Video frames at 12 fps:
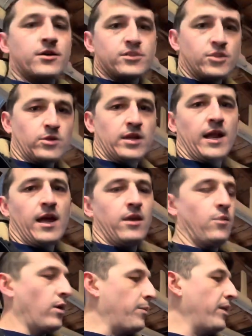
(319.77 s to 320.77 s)
So
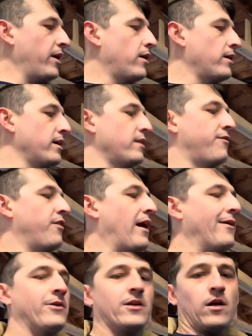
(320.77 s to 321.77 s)
today we plan on getting the
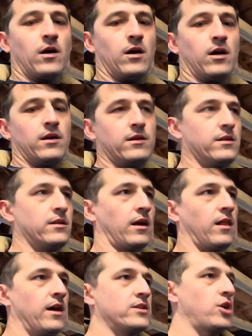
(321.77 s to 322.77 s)
flywheel on, the
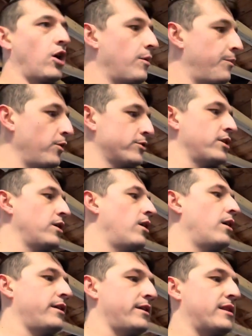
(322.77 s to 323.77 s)
clutch all bolted
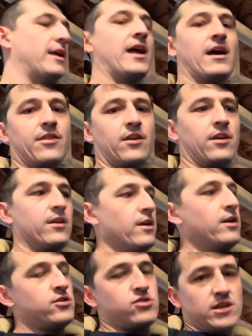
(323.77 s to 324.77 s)
on together,
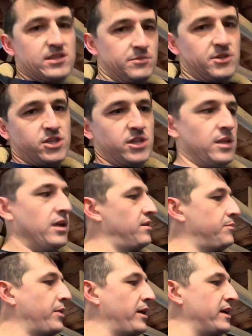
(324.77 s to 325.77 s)
transmission
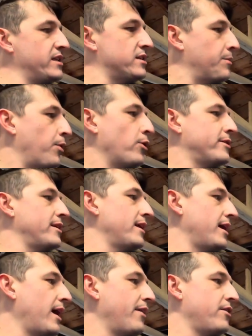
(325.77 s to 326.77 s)
in place, bolted
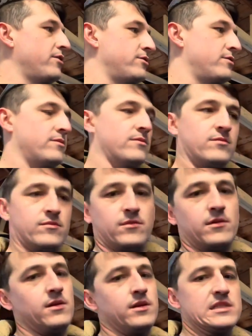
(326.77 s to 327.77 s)
together,
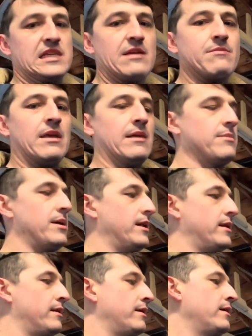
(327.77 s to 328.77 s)
C-beam in,